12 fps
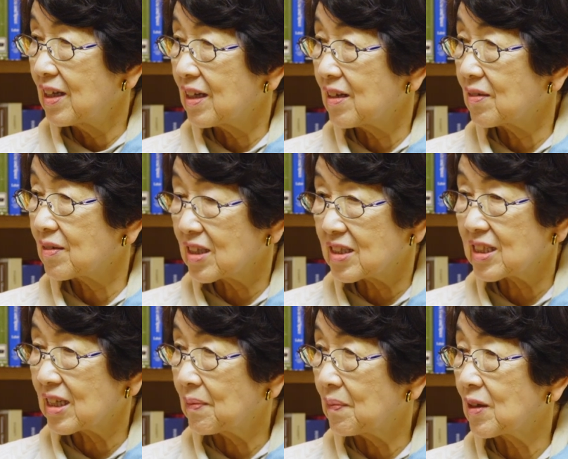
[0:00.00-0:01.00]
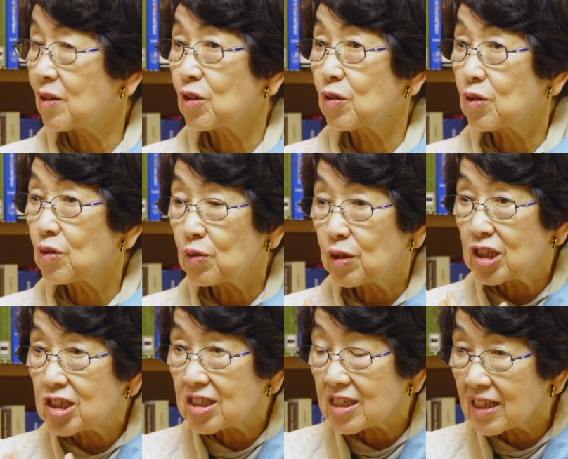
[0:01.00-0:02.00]
You
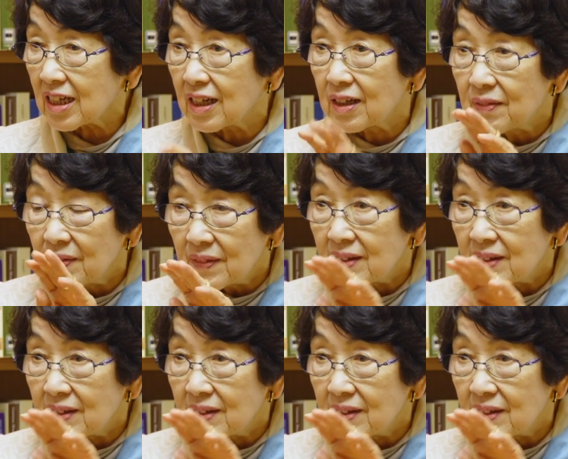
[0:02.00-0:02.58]
discern